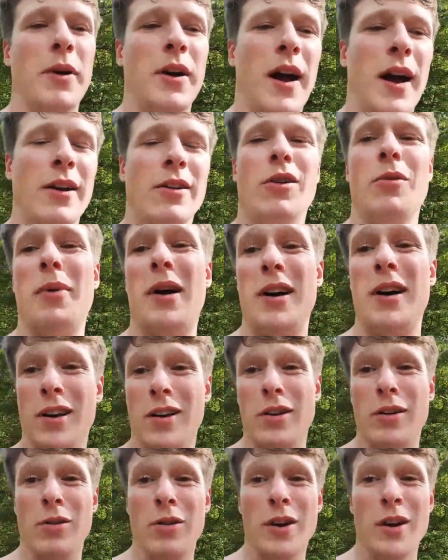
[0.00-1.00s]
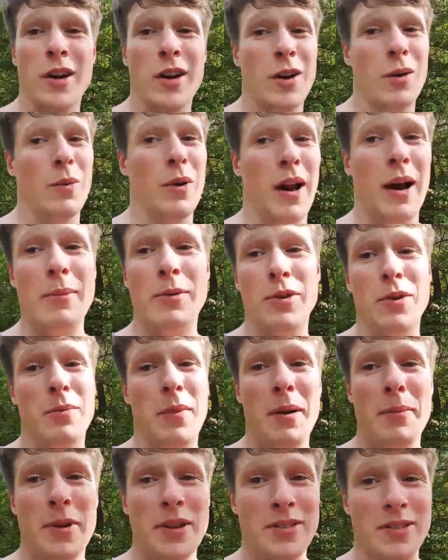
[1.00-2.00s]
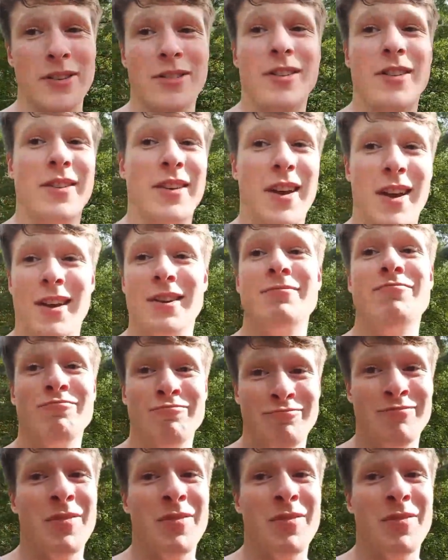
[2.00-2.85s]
But I don't know about you, when I'm doing my business in there,